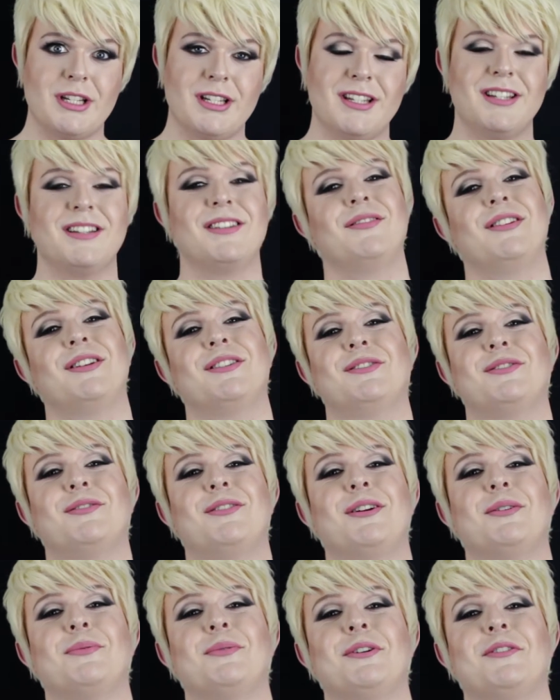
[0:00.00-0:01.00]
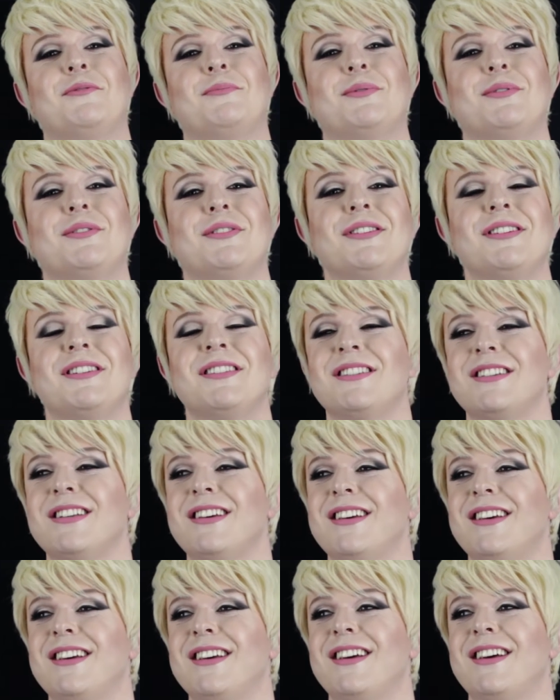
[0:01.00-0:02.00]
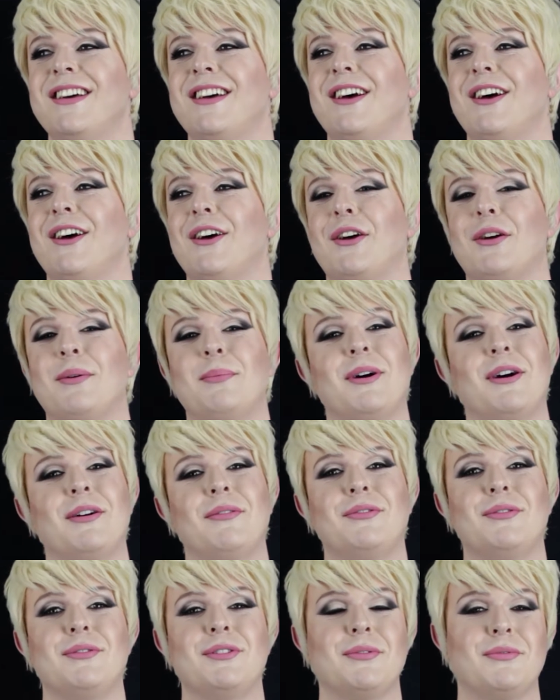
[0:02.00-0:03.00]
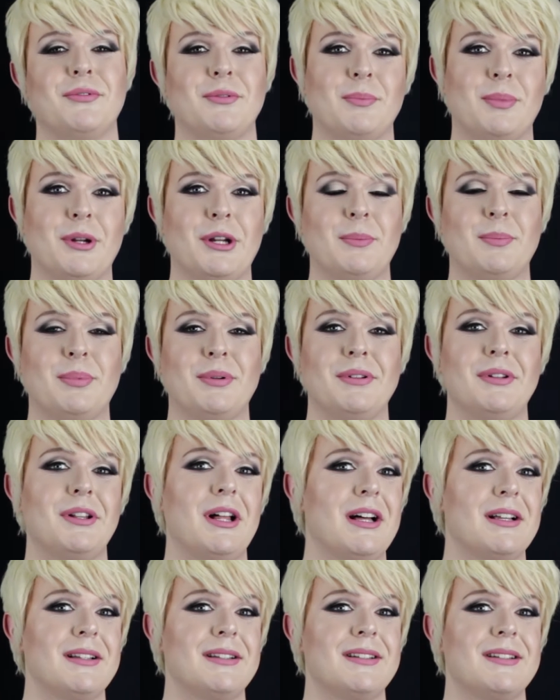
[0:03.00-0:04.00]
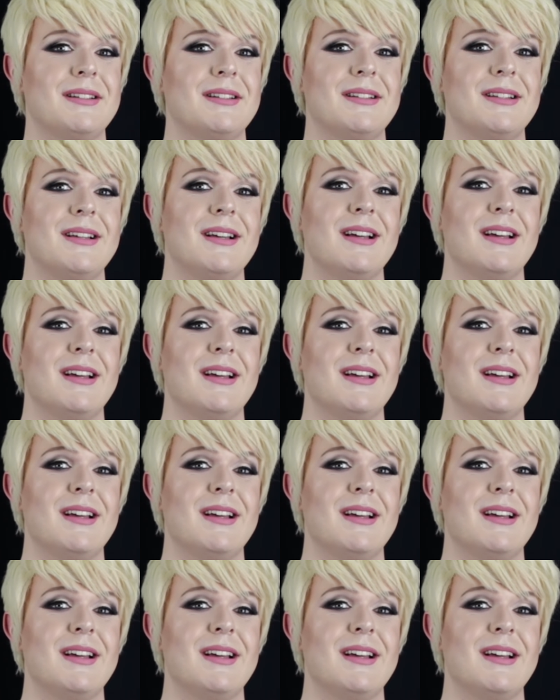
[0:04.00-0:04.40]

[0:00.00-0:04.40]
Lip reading: if that's the right way of putting it, by a few different people, and